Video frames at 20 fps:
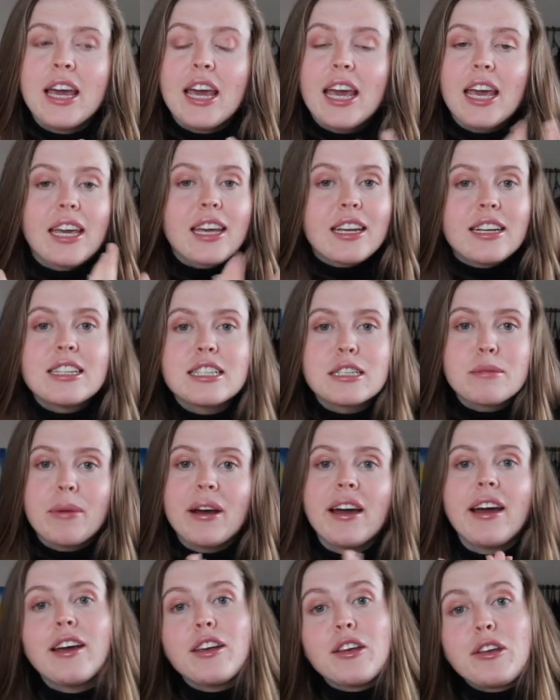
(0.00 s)
it can
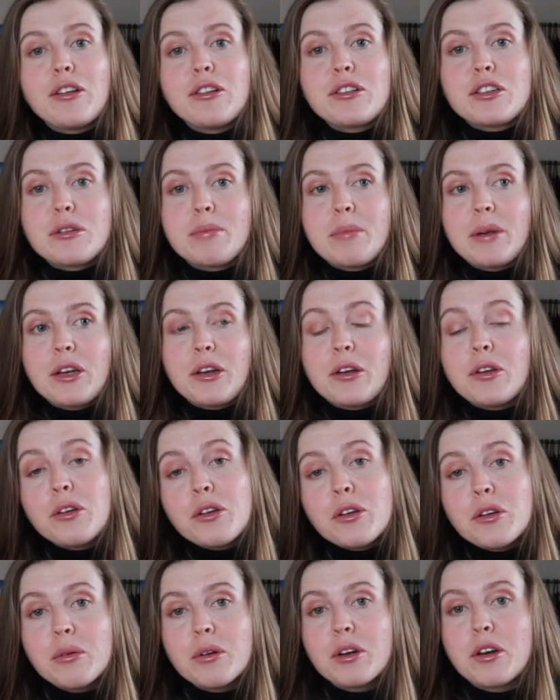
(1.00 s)
inspire you to be who
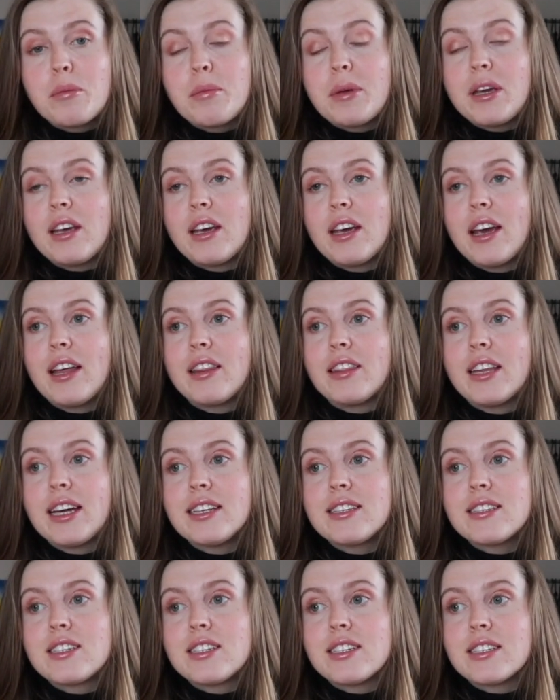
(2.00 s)
you want to be, and
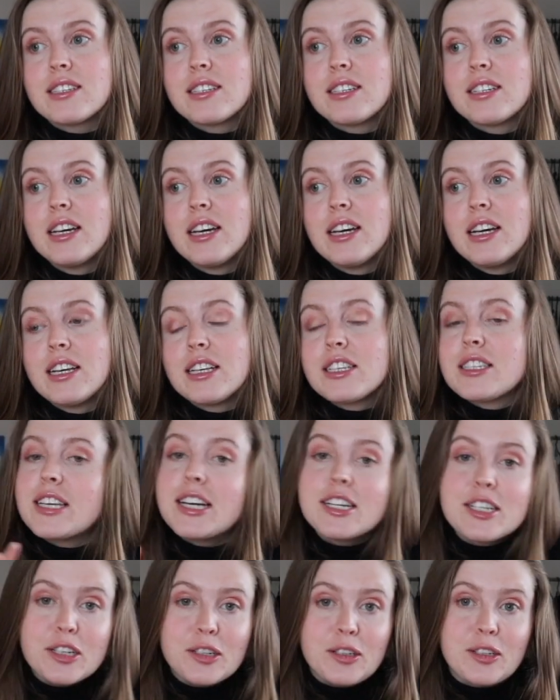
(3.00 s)
that's just
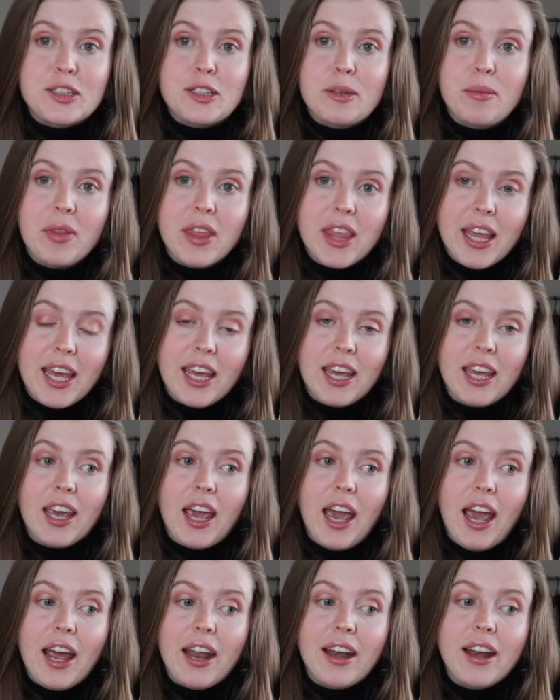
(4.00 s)
such an awesome thing.
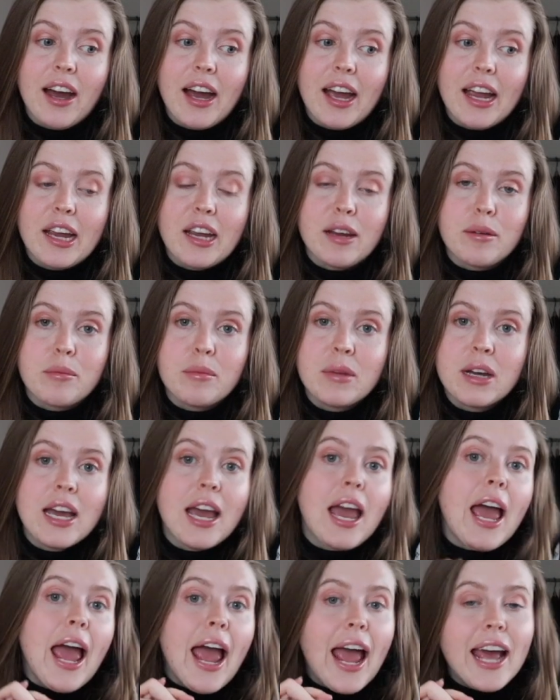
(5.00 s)
And I am
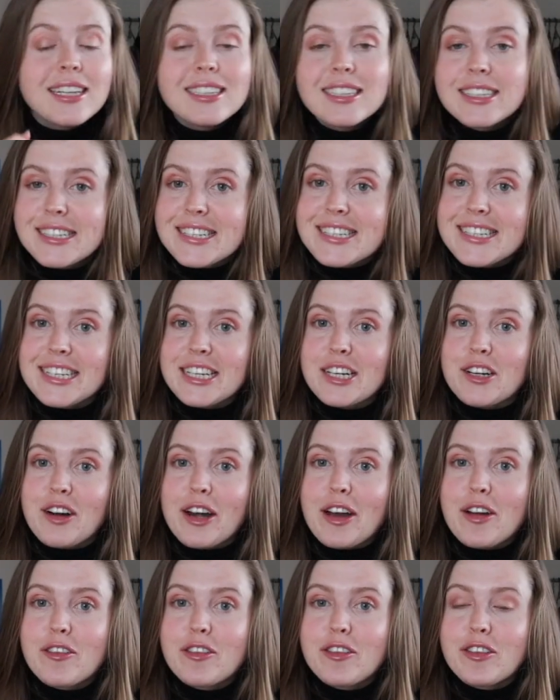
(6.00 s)
endlessly
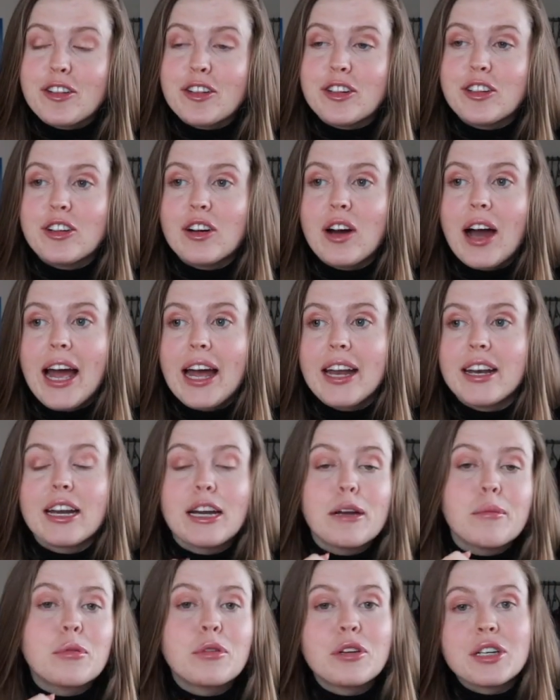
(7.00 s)
grateful and I
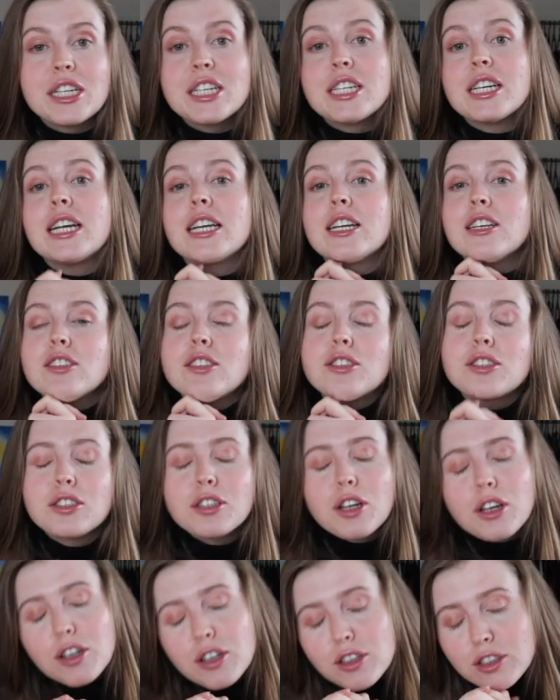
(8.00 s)
appreciate it
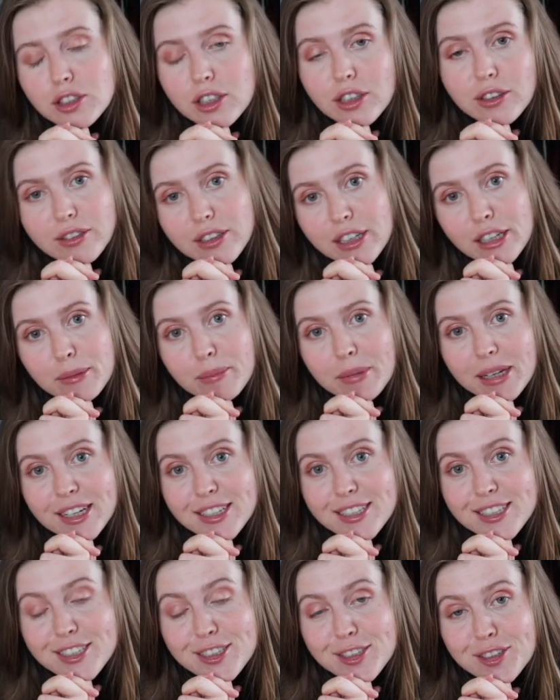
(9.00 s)
so very
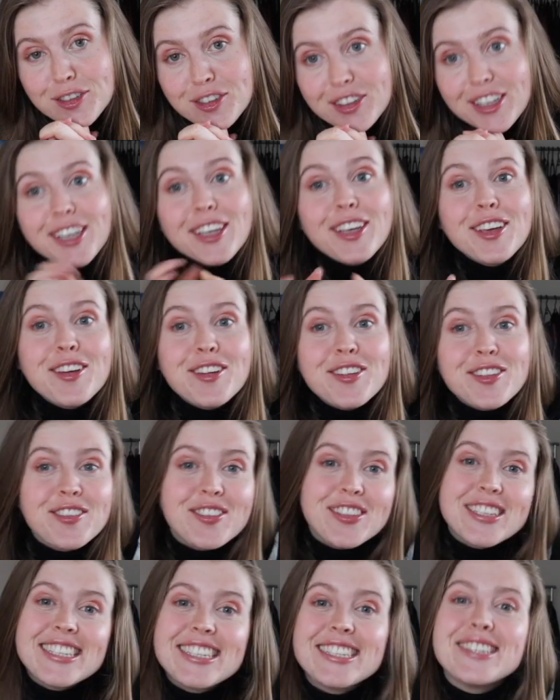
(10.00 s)
much. So thank you
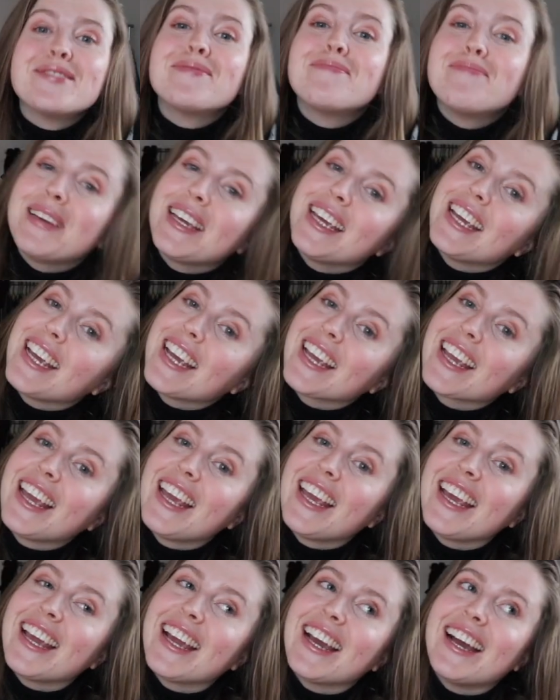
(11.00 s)
for still being
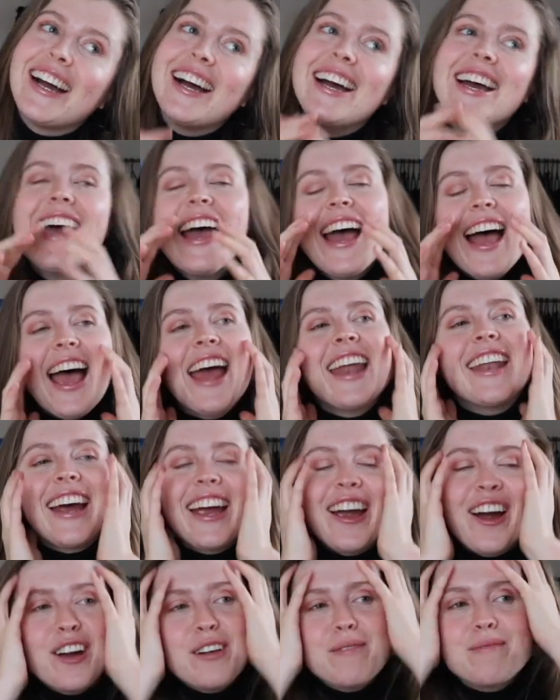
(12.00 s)
here, and
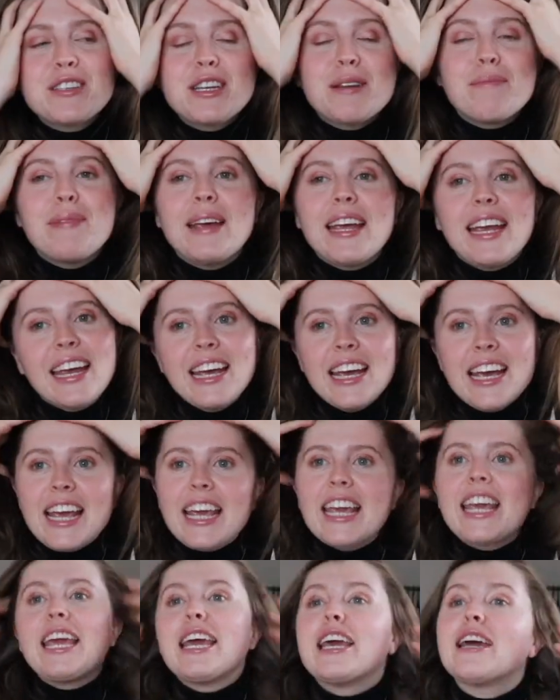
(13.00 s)
I hope to be
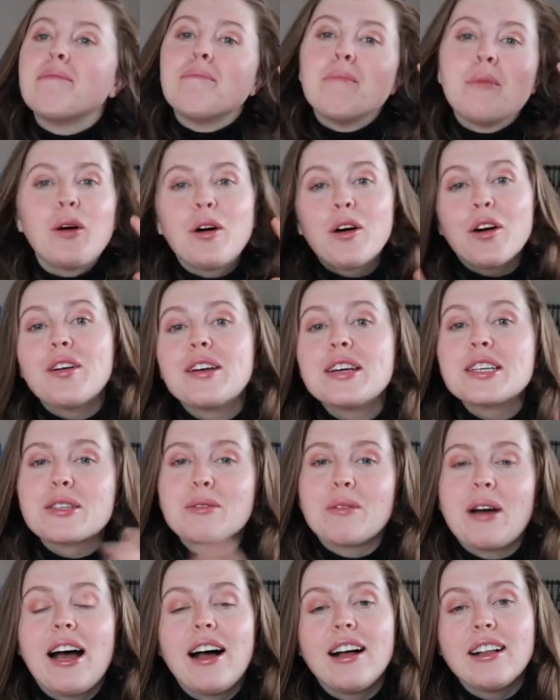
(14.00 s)
here more as
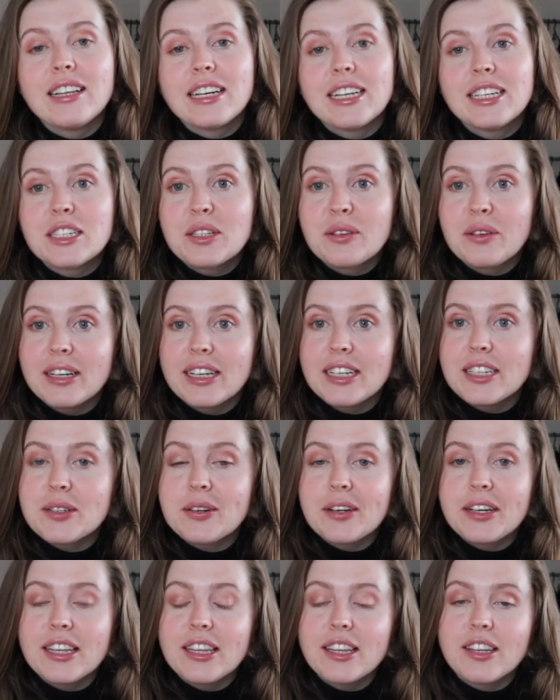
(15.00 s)
well in
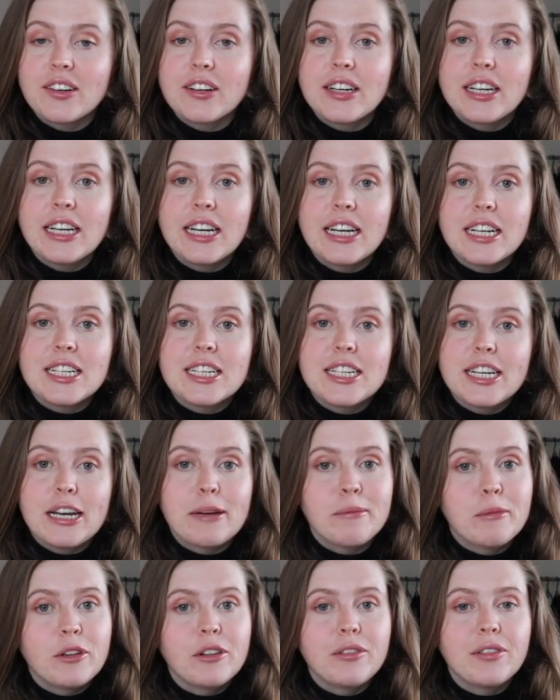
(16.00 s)
2023 and
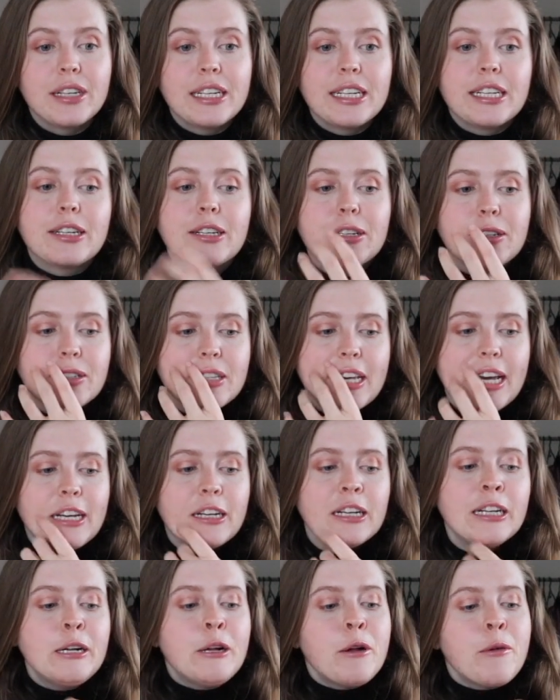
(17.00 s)
share more videos.
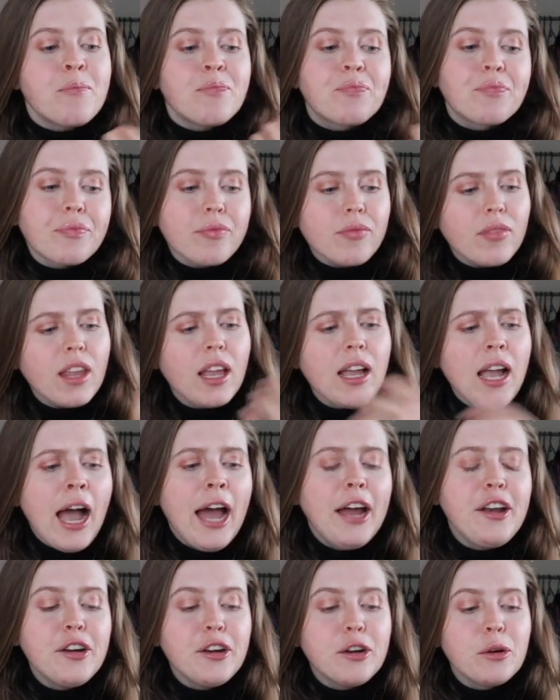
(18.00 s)
And
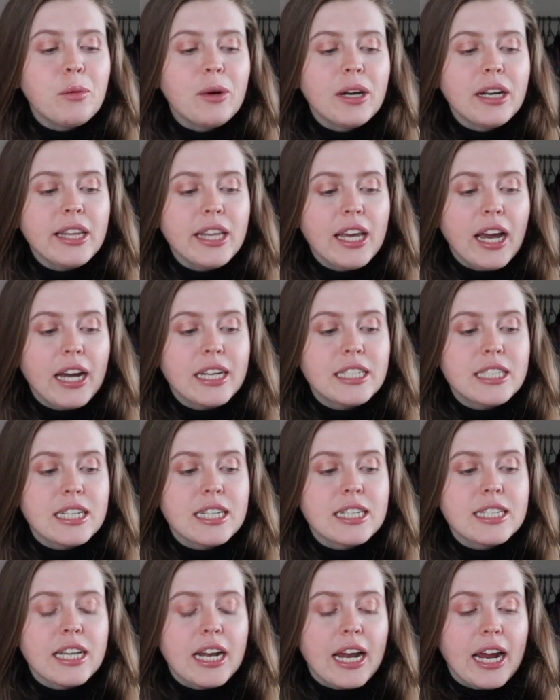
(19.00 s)
I don't know, one of the
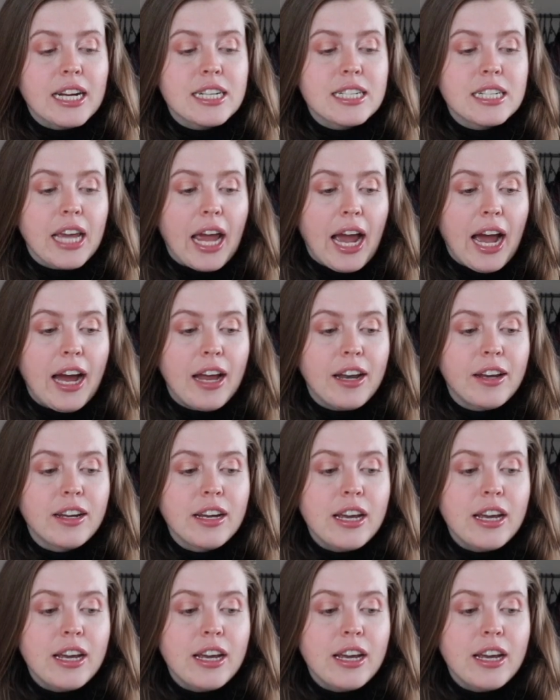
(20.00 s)
ideas that I actually had